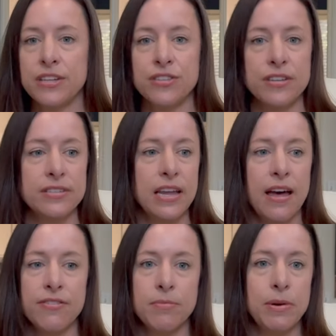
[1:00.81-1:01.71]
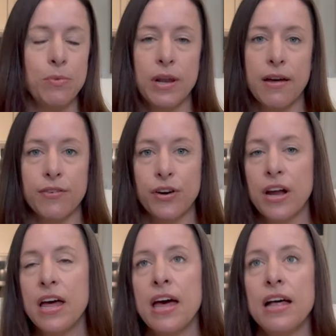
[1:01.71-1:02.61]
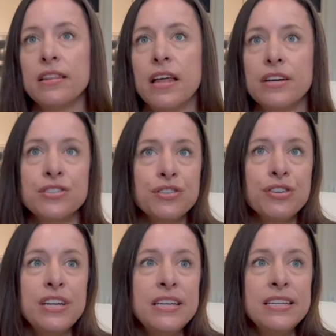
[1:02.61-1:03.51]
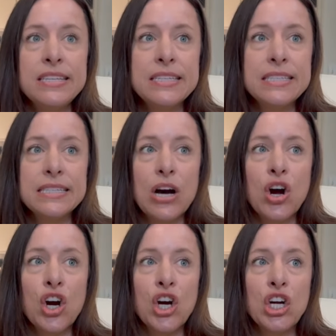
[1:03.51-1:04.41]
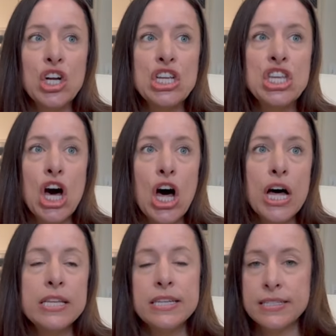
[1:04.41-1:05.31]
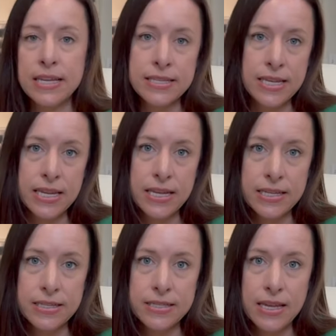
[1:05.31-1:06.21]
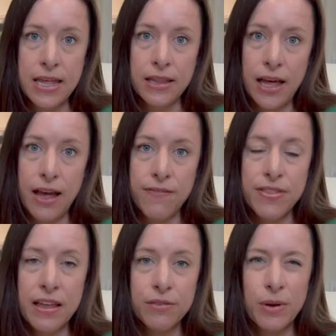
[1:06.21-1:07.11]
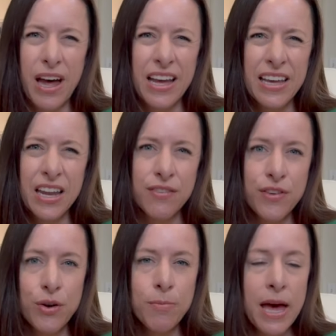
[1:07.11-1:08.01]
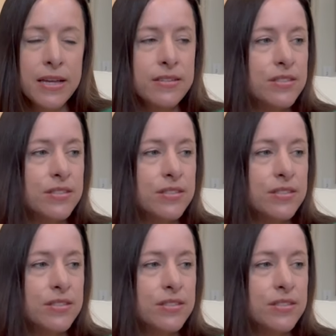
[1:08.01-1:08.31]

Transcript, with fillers: It doesn't have to be whatever. Luxuries are non-necessities in life. That's what I kind of view them as.